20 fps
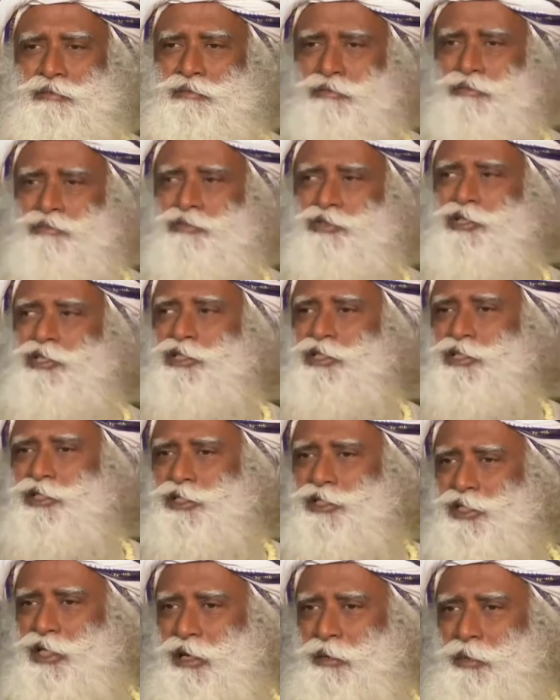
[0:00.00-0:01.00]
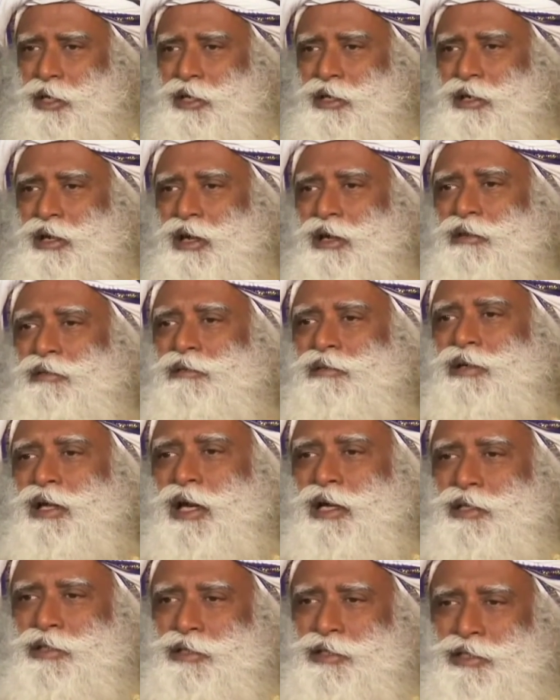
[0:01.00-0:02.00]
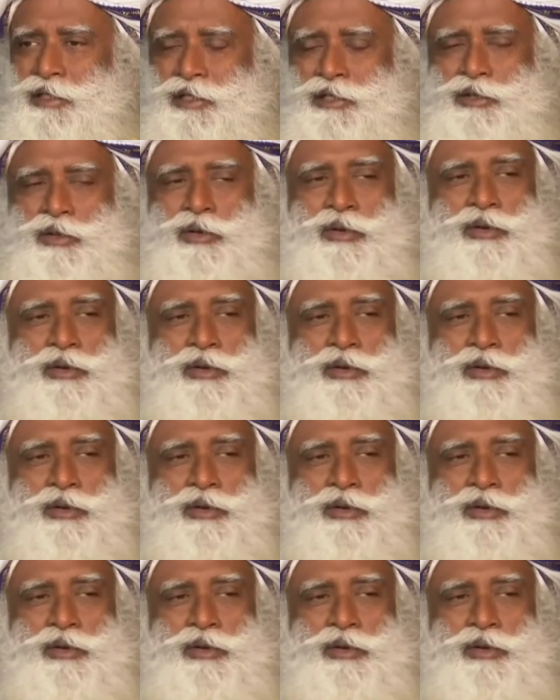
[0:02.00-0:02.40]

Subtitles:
winter is coming and I see you're